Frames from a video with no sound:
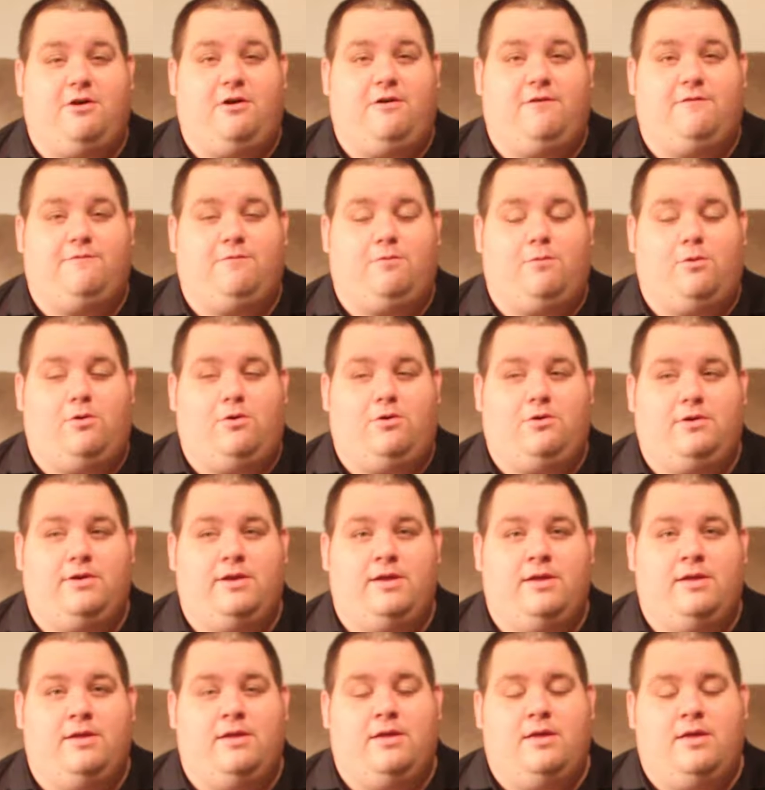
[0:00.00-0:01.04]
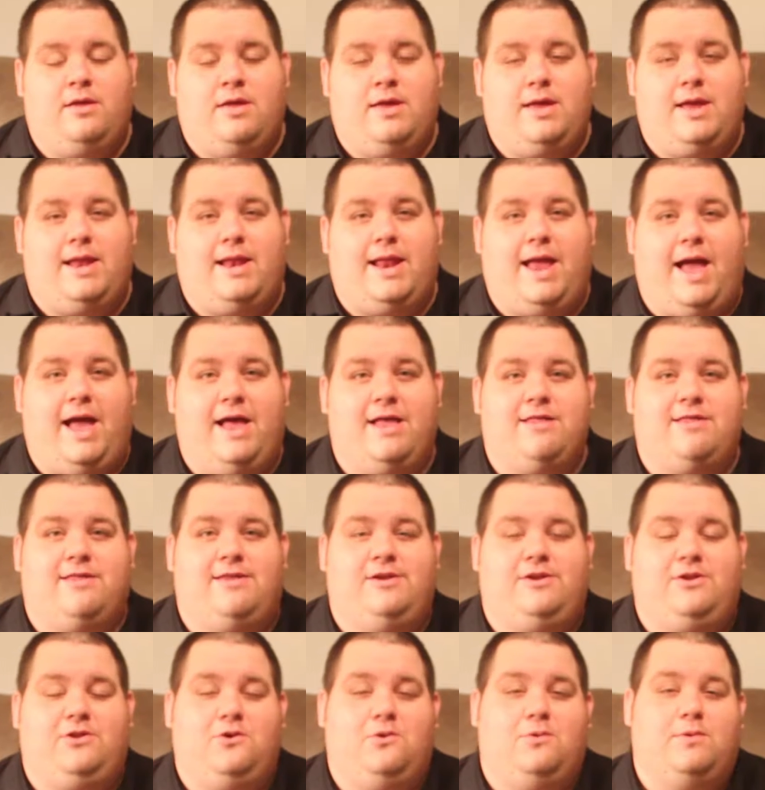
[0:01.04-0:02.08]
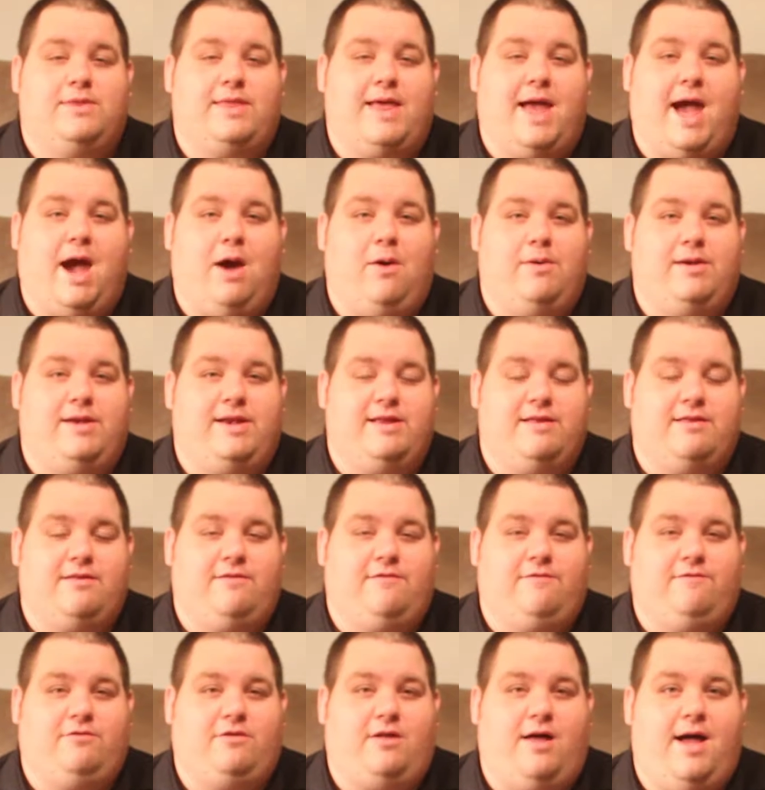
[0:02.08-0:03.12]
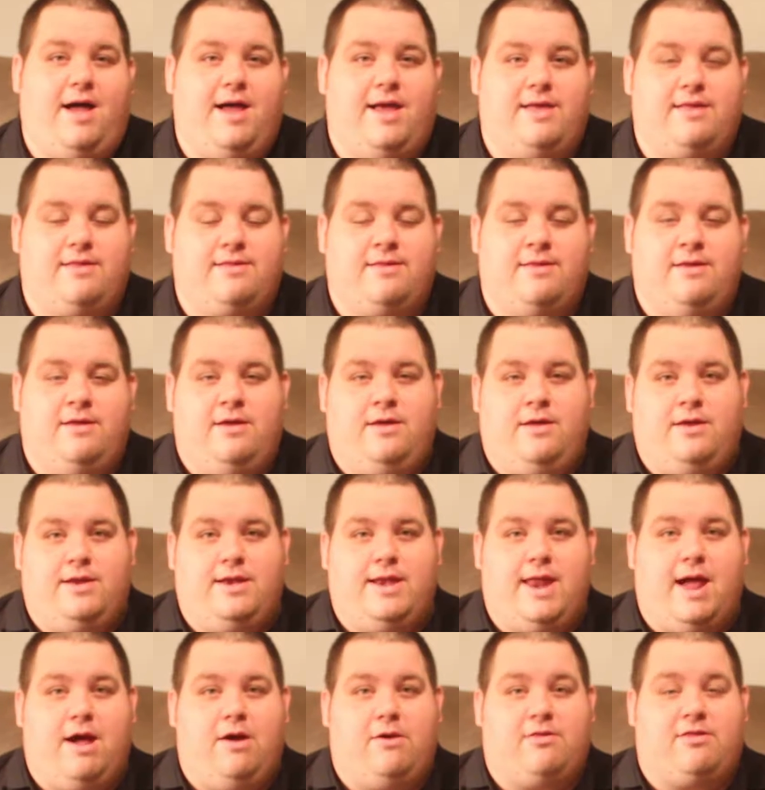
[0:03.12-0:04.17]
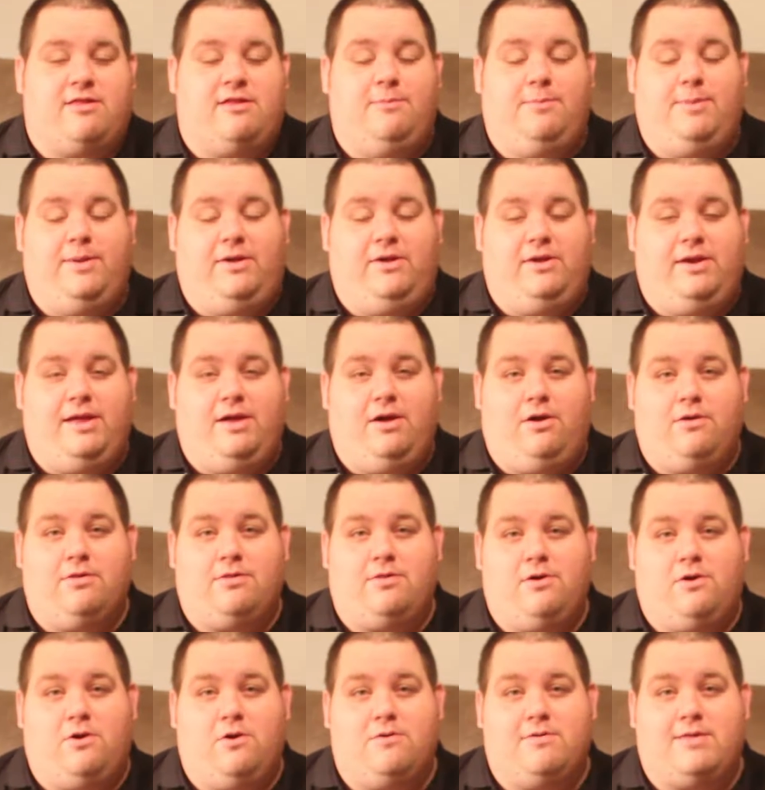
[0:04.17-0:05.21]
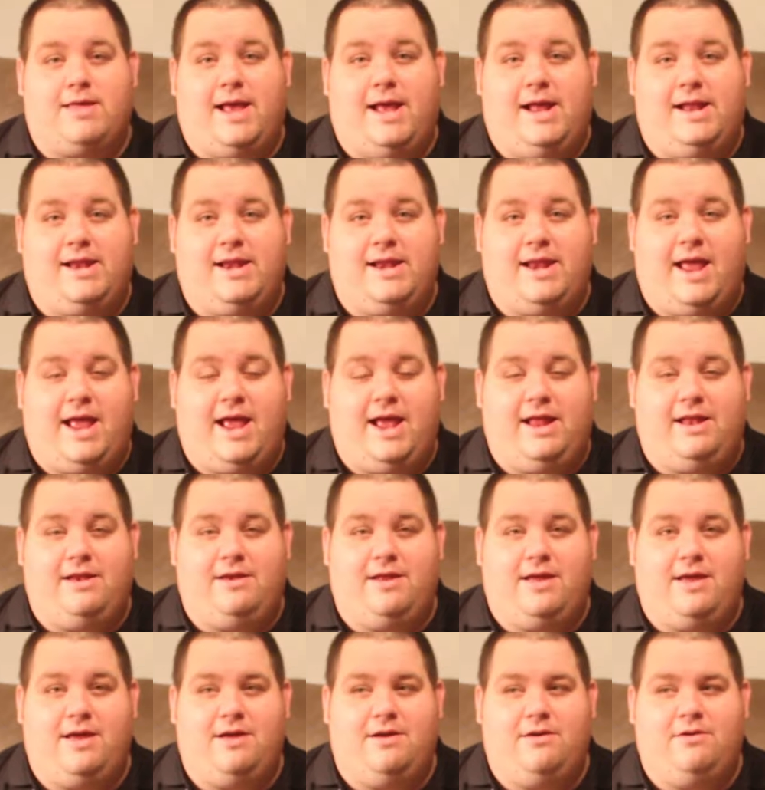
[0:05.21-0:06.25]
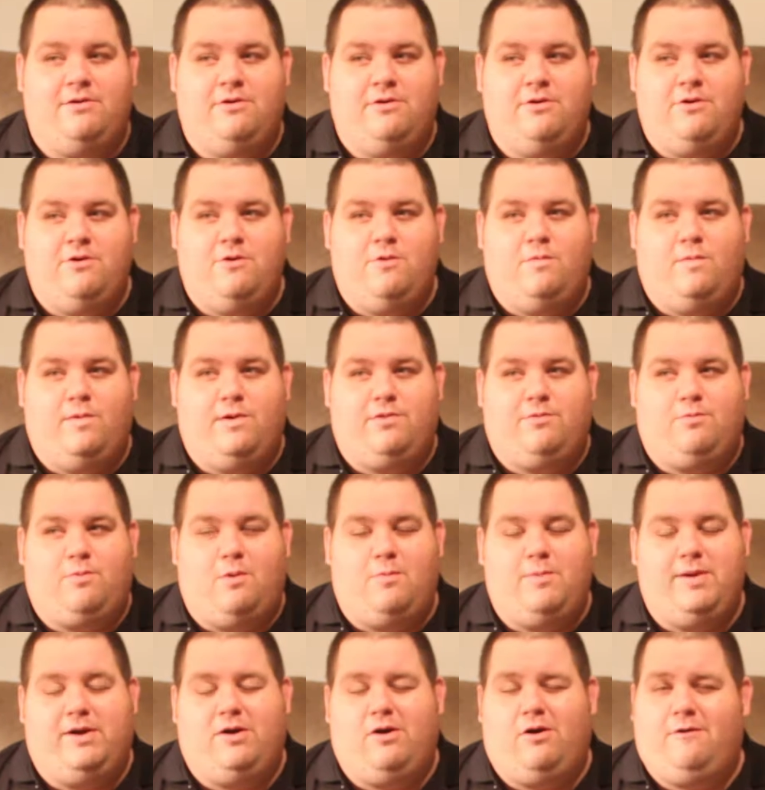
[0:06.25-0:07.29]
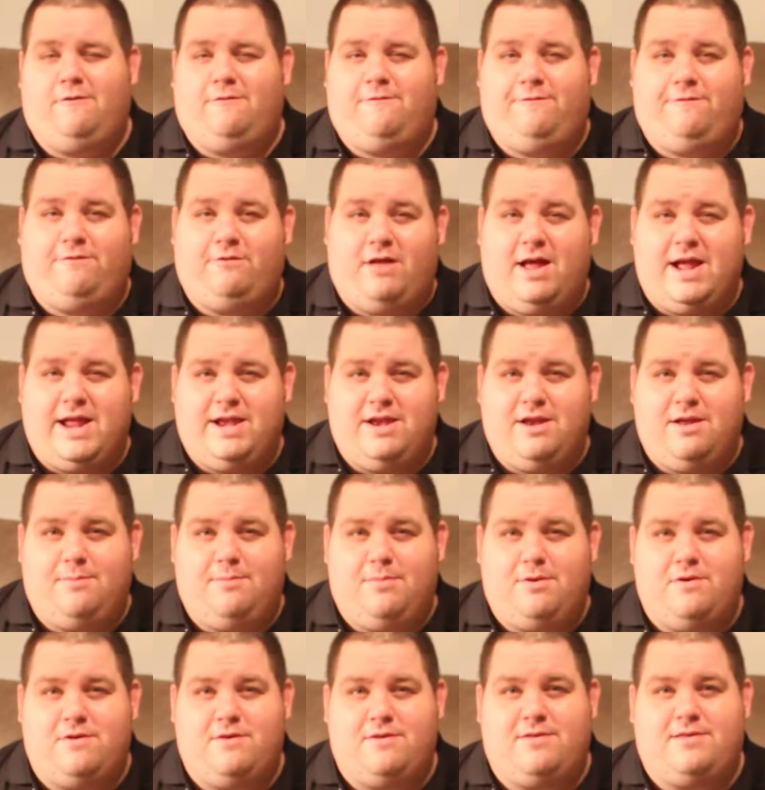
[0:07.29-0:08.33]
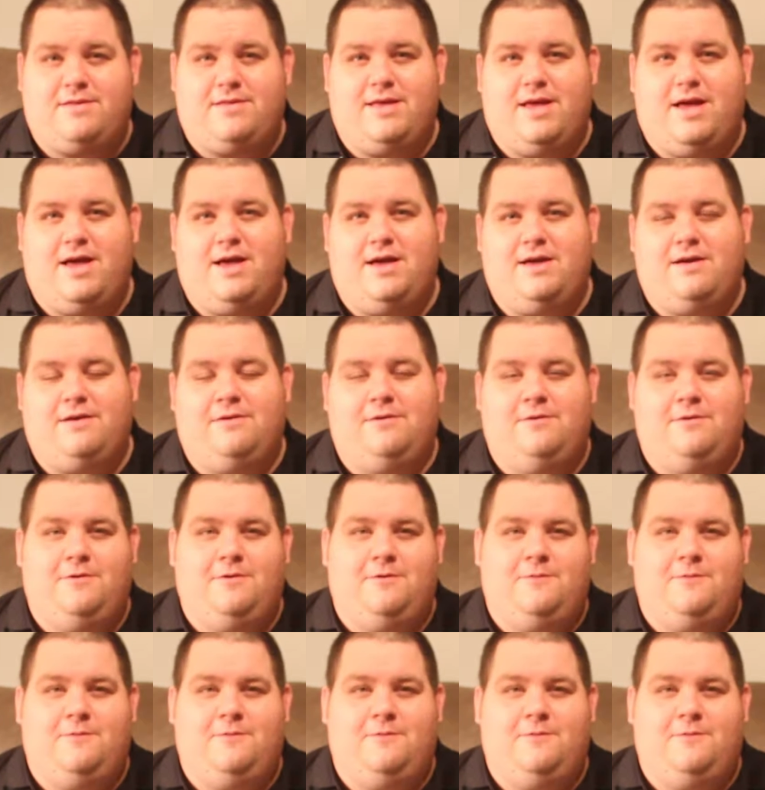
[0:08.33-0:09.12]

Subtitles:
golf world. It has to do with how a disc flies. Now, stability also goes hand in hand with what we call flight numbers. I'm